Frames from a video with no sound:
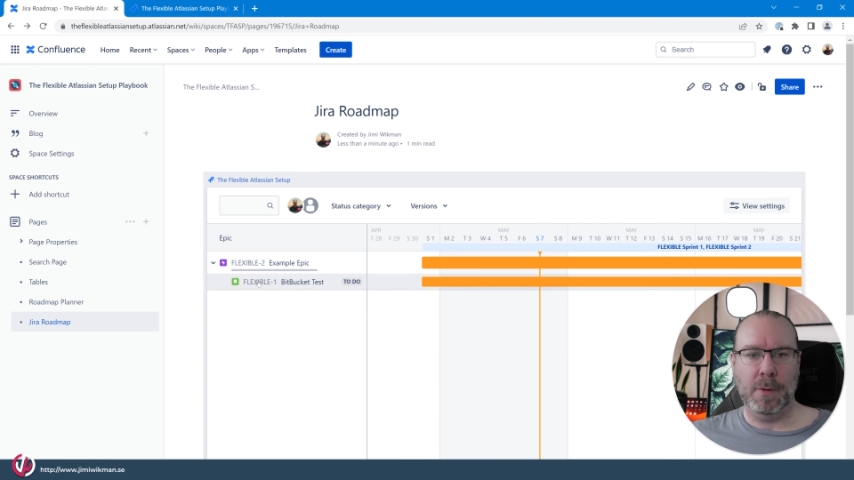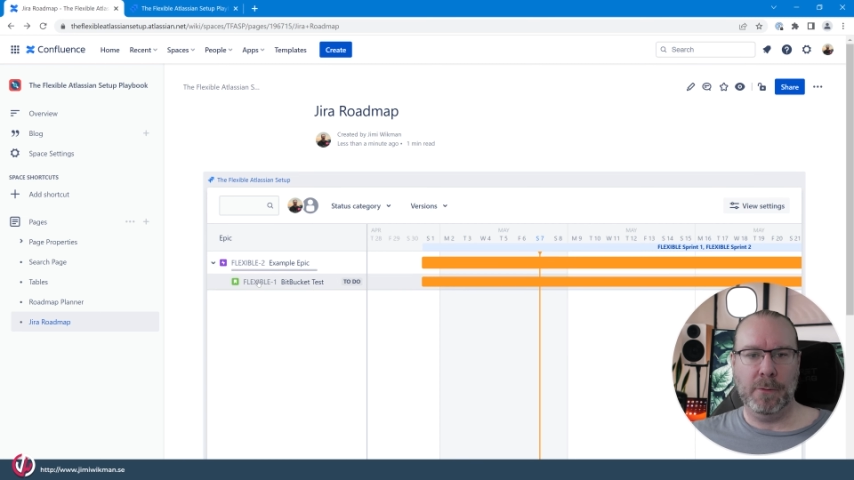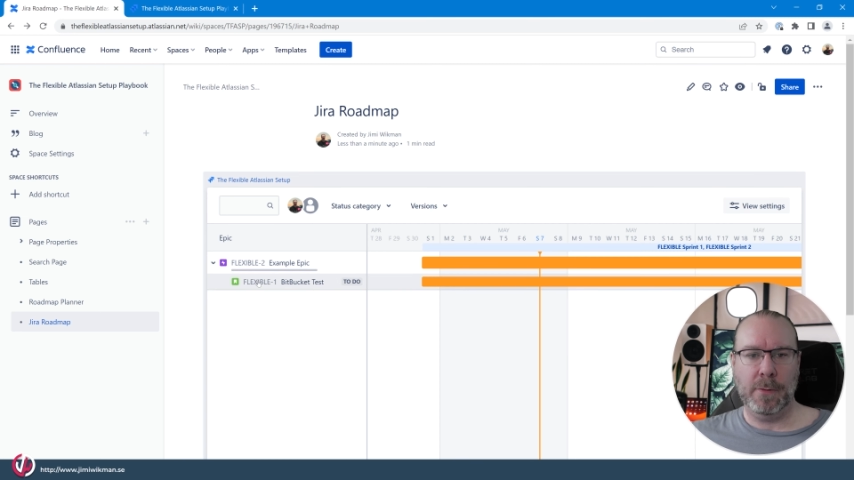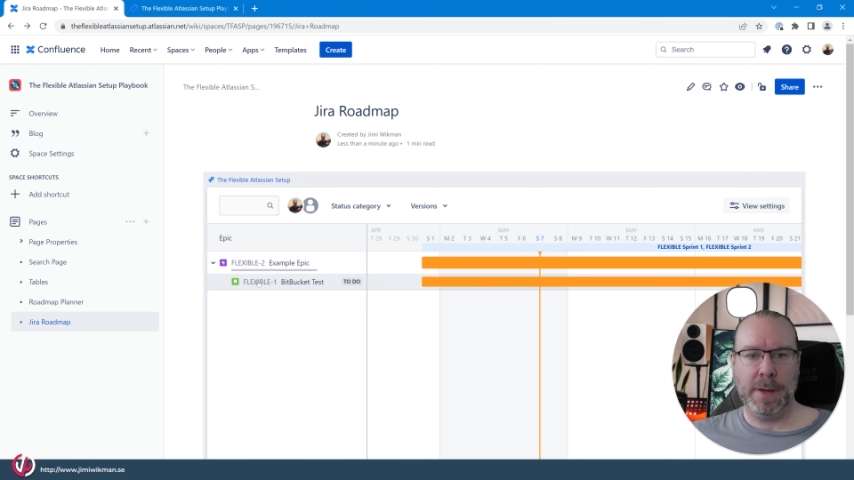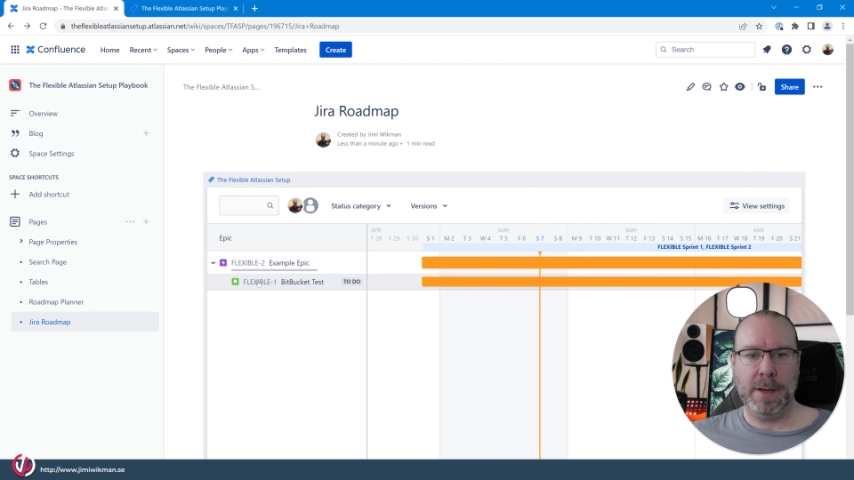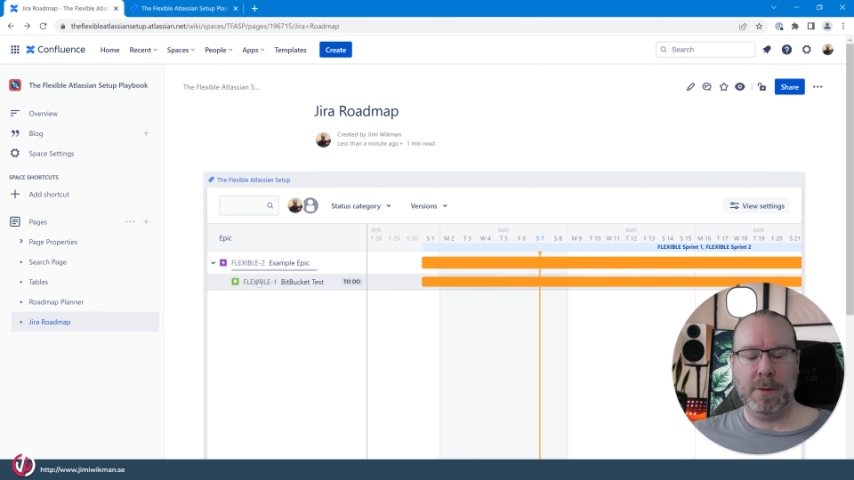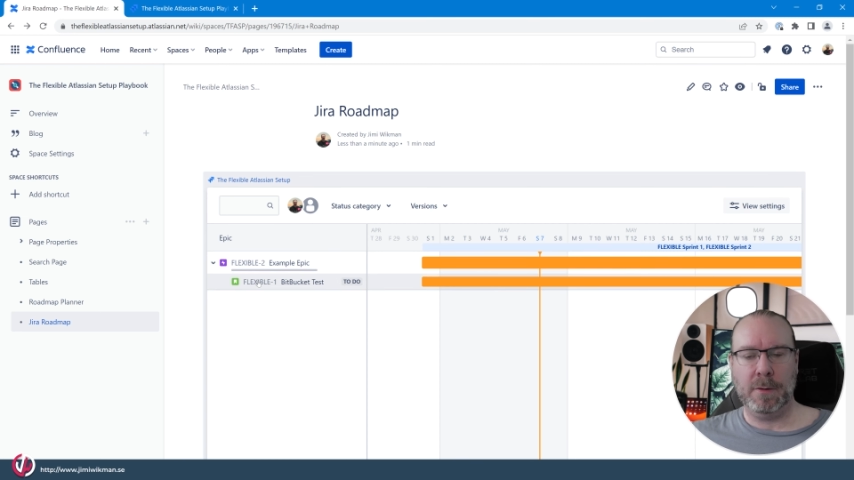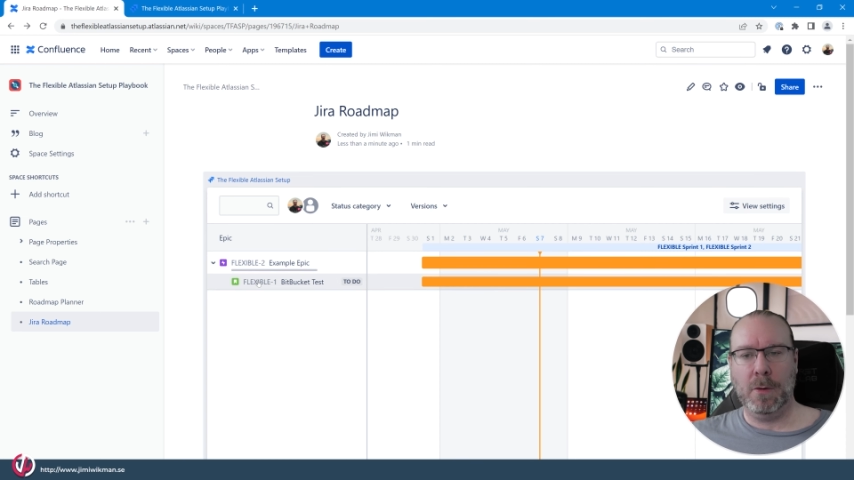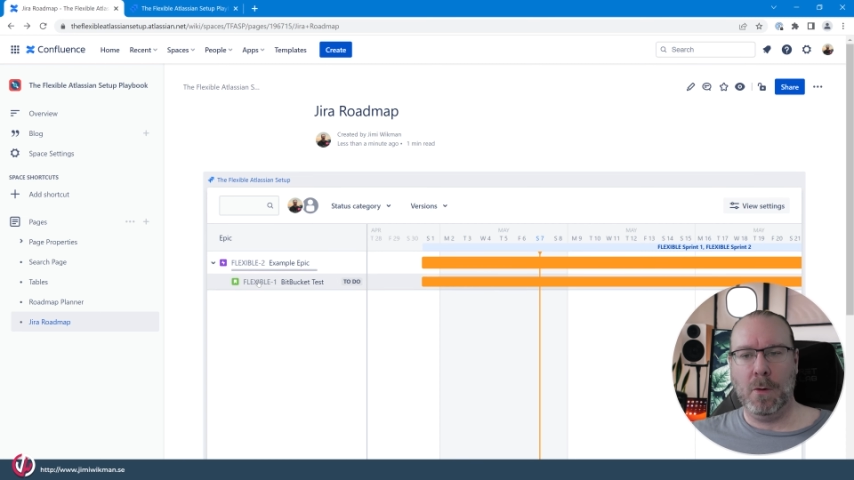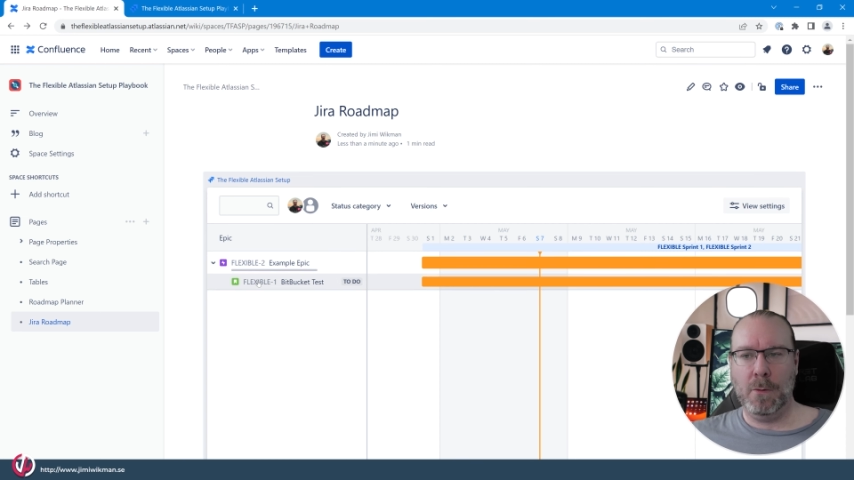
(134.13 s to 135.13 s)
so I cannot
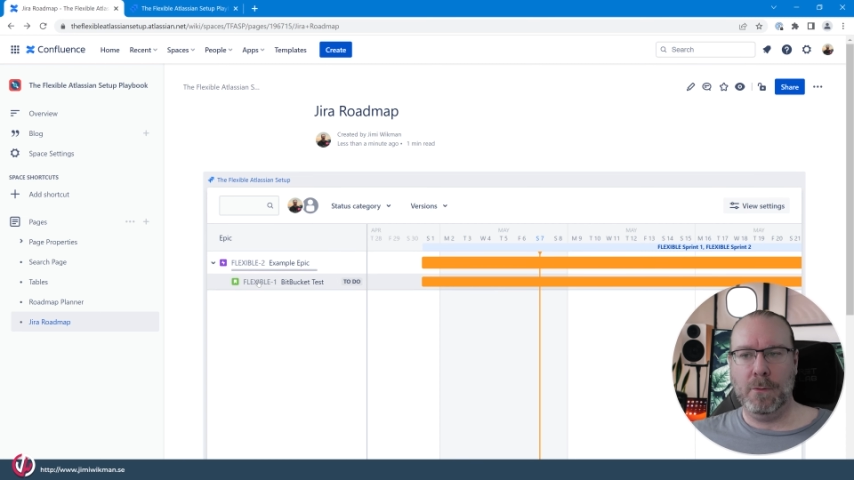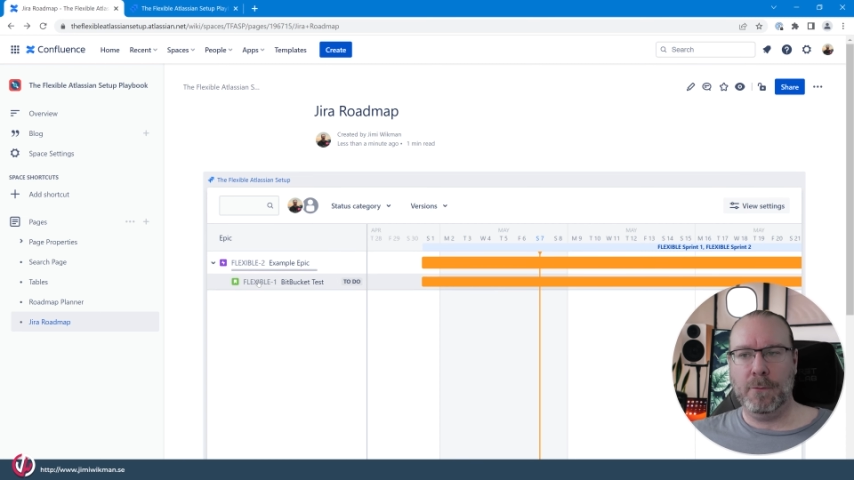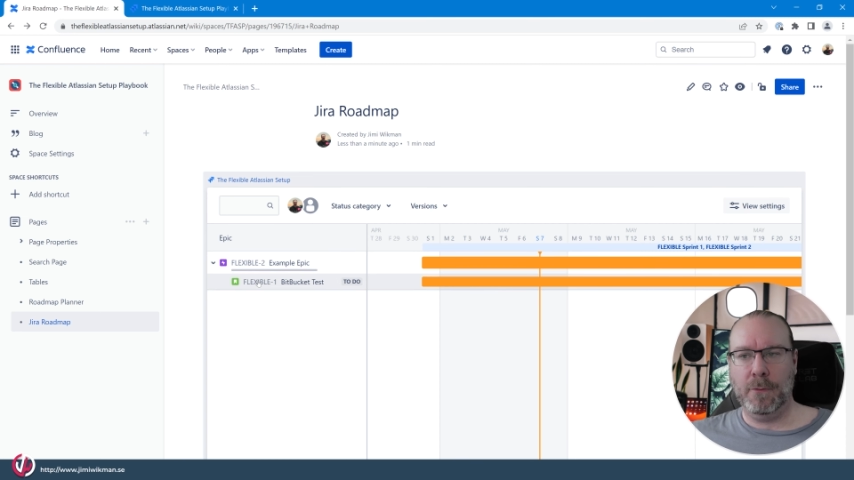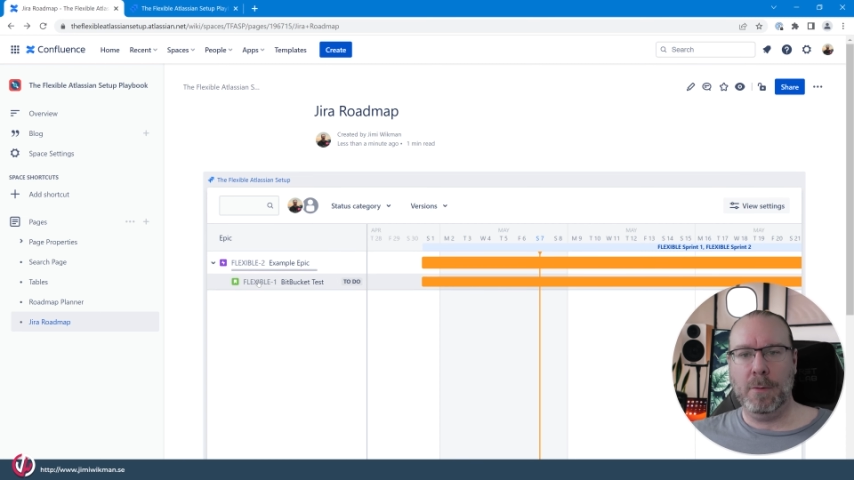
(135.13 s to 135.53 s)
go from